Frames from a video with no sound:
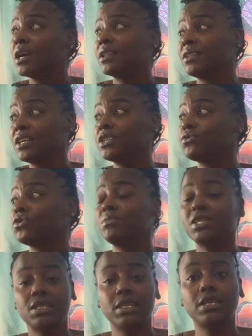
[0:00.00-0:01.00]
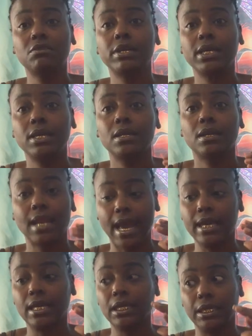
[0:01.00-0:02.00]
This room is literally
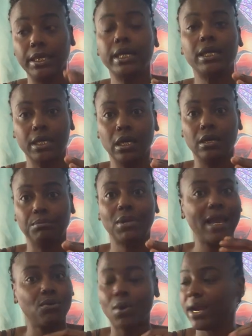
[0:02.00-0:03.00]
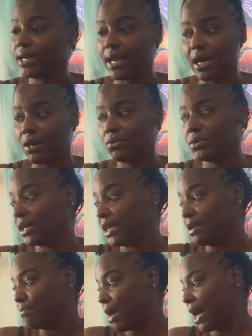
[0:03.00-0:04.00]
like lit up like right now. And
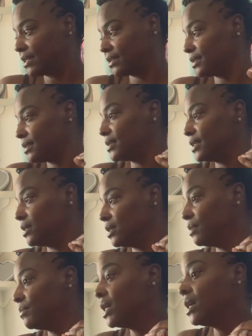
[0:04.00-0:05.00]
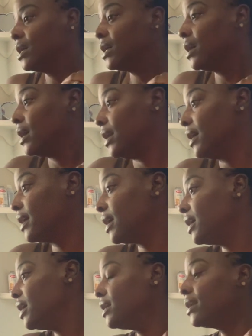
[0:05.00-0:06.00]
the boxes lit up. And
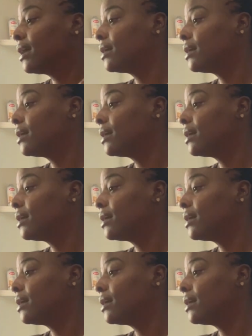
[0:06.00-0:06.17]
again, they